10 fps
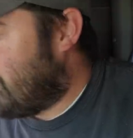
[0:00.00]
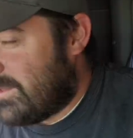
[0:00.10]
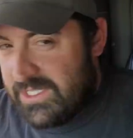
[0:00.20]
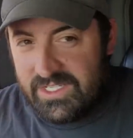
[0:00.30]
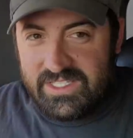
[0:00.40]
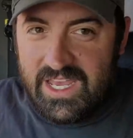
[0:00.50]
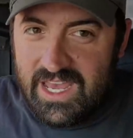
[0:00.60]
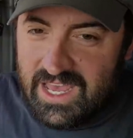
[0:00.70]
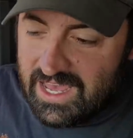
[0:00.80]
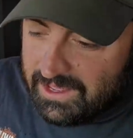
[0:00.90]
We just
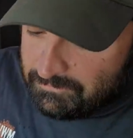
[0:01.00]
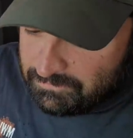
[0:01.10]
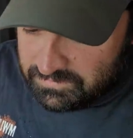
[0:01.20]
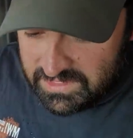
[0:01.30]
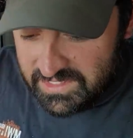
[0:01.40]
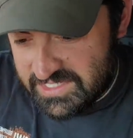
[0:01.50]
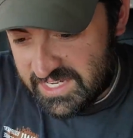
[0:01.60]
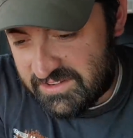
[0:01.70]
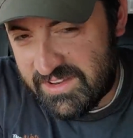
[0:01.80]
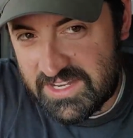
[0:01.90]
uh,
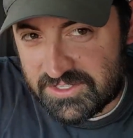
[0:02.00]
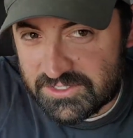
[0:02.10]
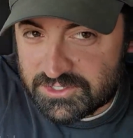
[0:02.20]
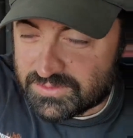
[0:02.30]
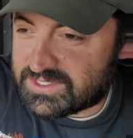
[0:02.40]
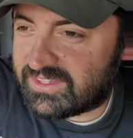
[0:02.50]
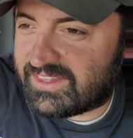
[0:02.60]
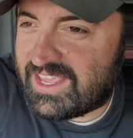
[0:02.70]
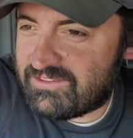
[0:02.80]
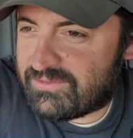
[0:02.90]
take advantage of those trips to the
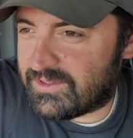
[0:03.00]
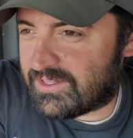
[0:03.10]
landfill.